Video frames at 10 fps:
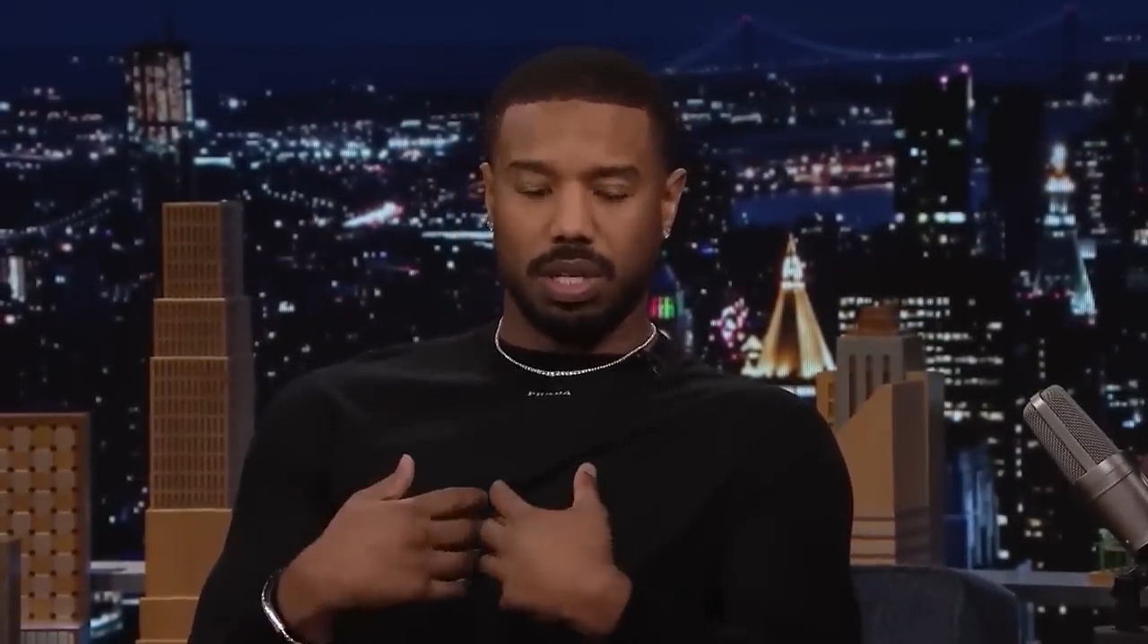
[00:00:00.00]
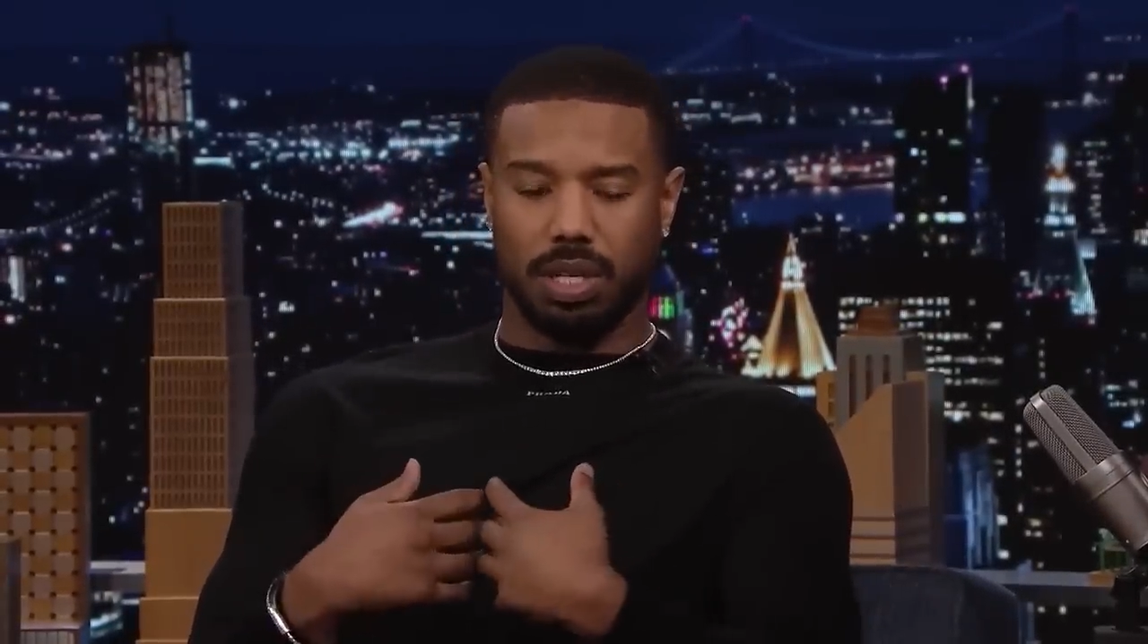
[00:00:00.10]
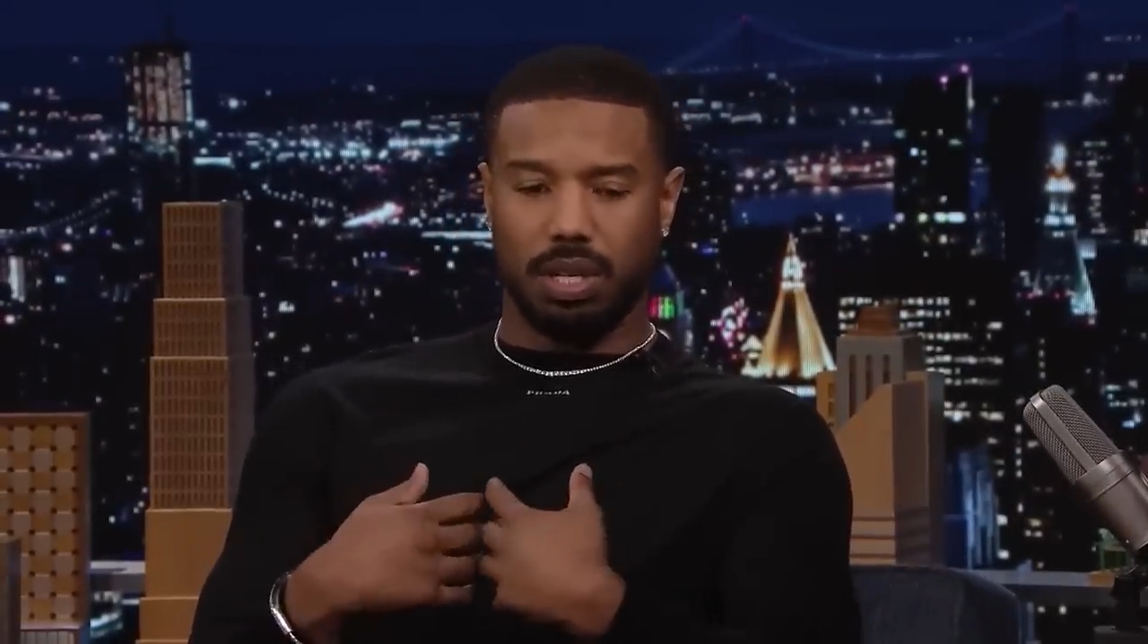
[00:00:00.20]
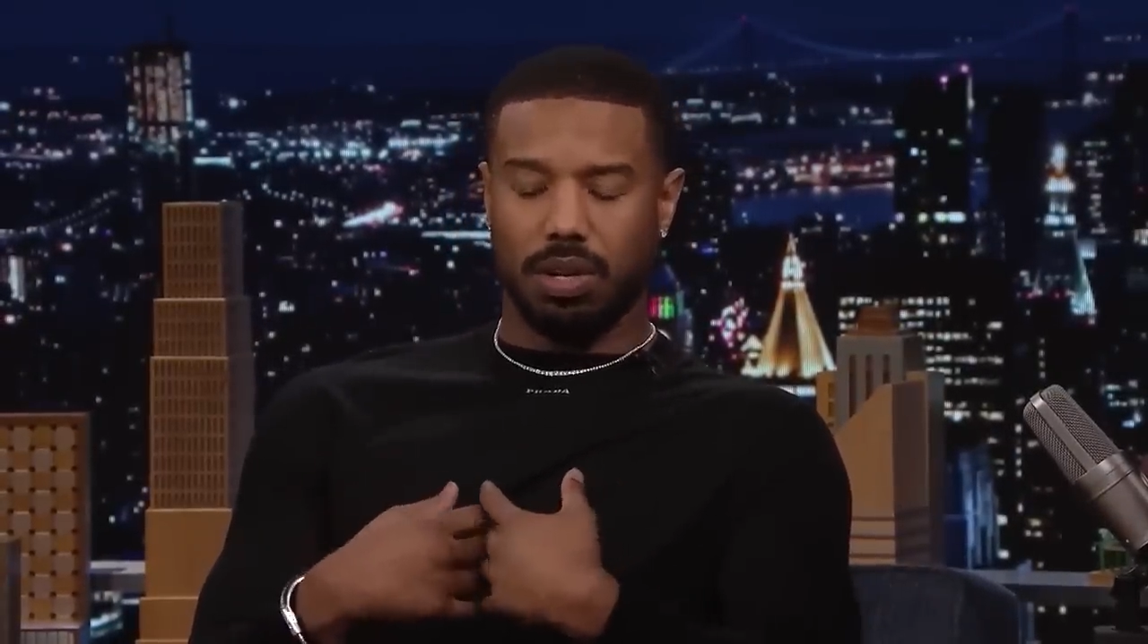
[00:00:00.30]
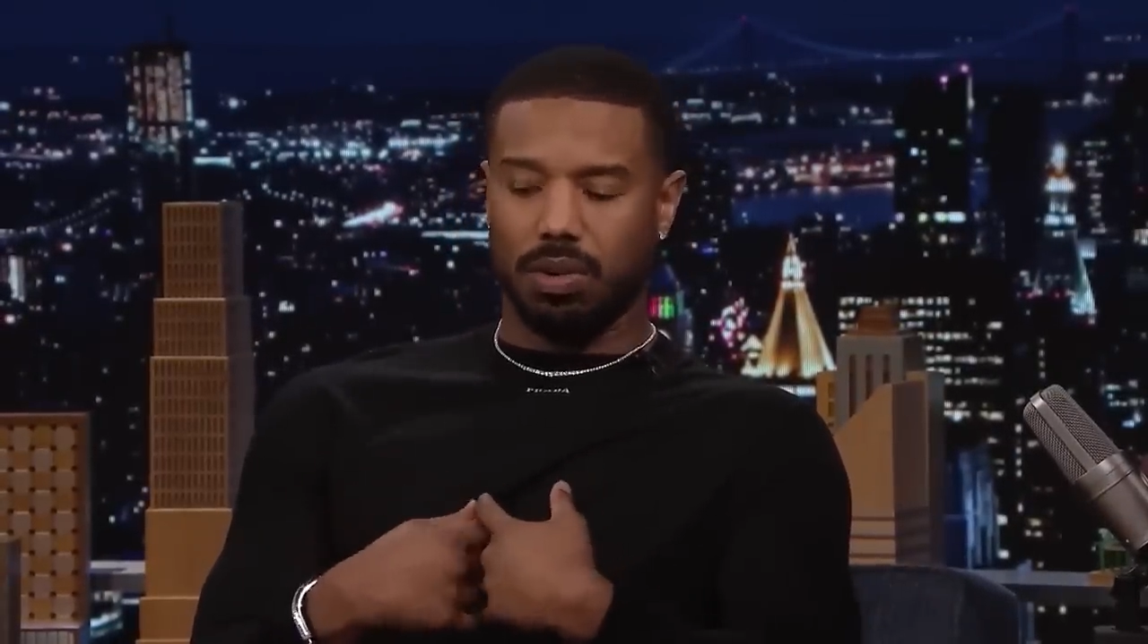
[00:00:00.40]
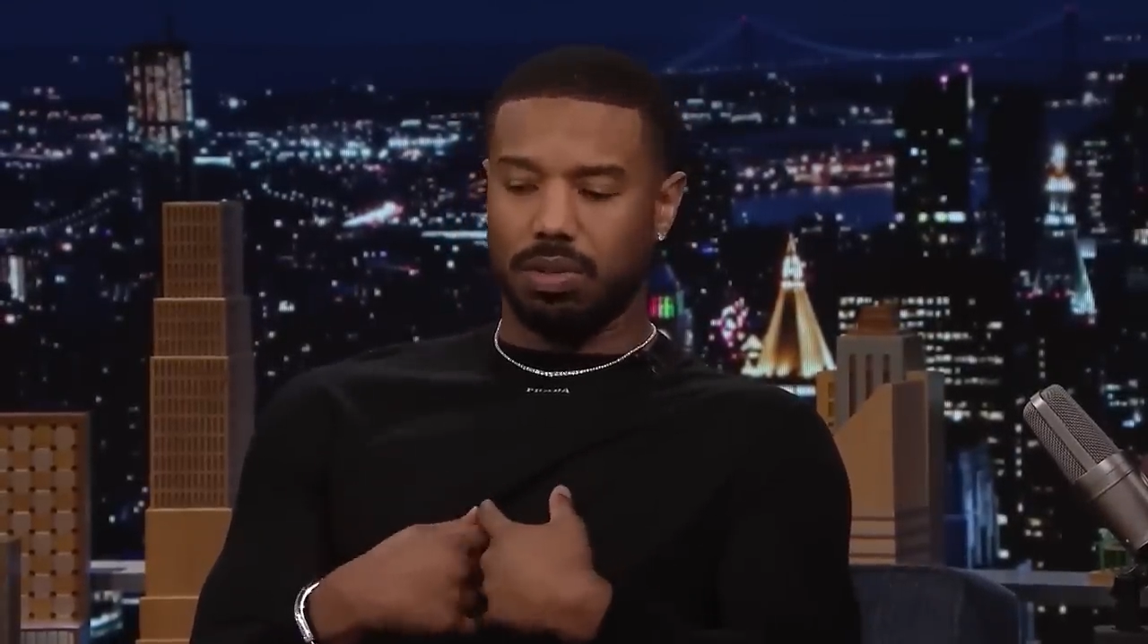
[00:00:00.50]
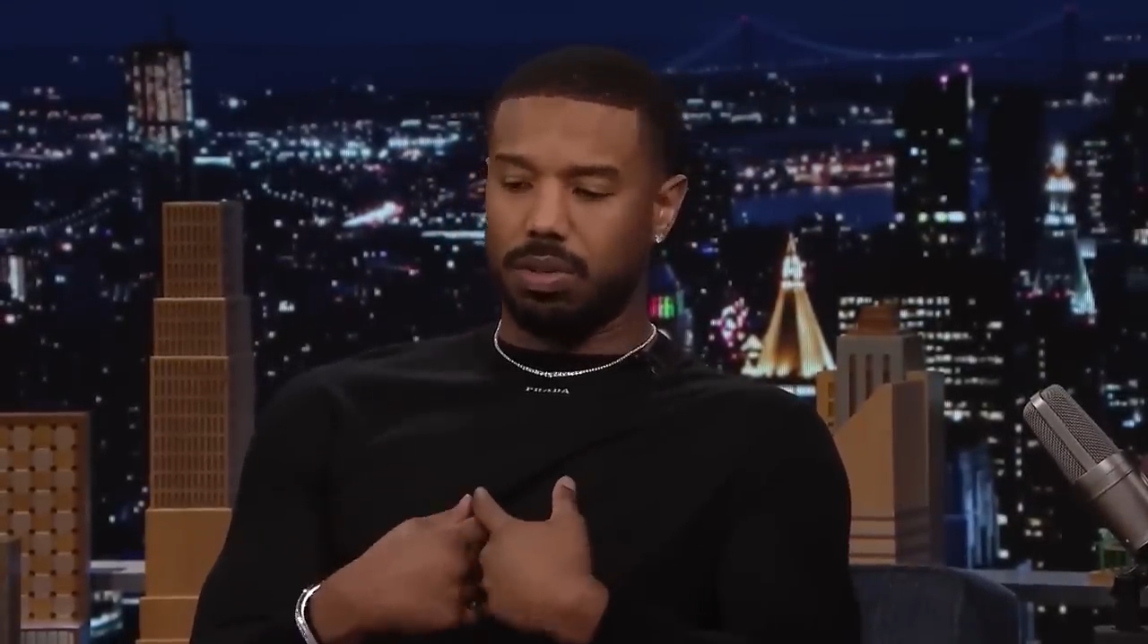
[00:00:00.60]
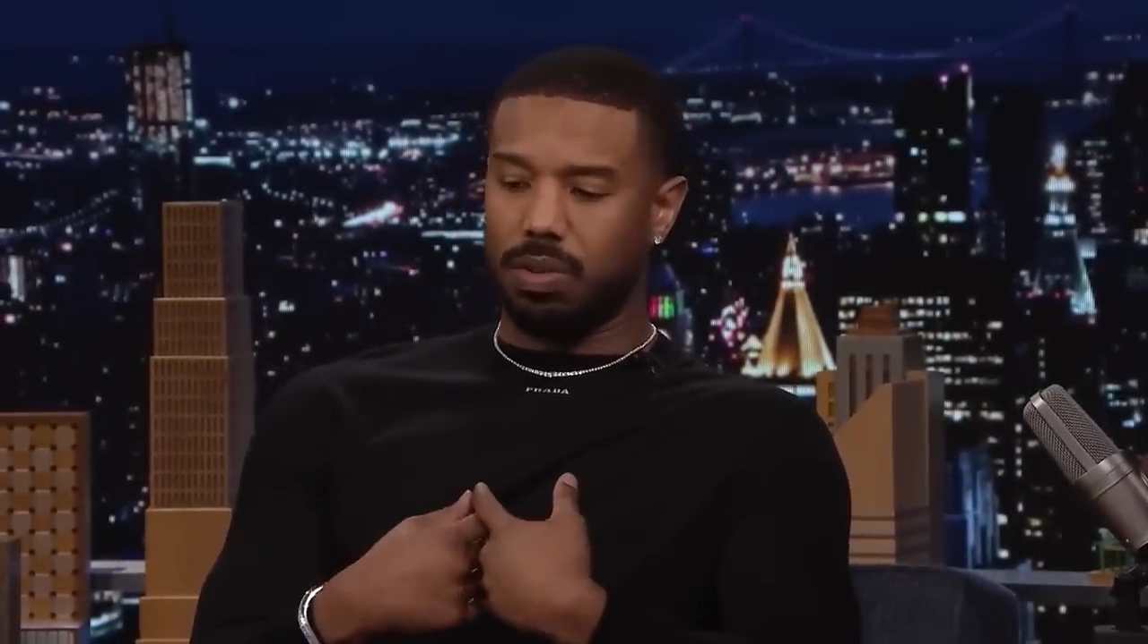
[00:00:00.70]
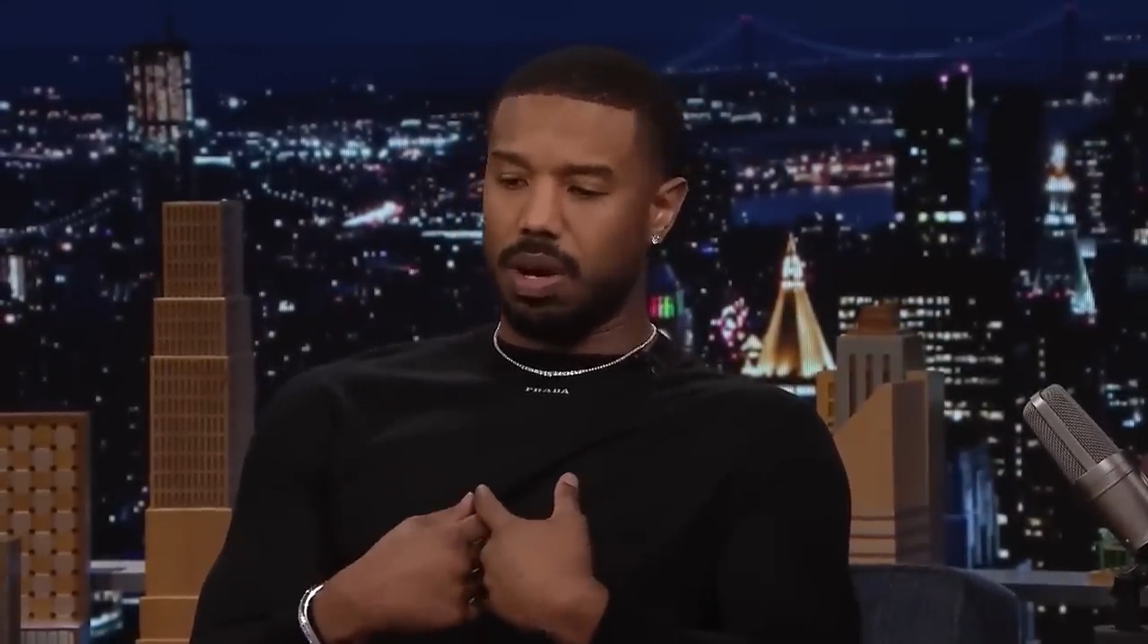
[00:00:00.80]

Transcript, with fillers: an insider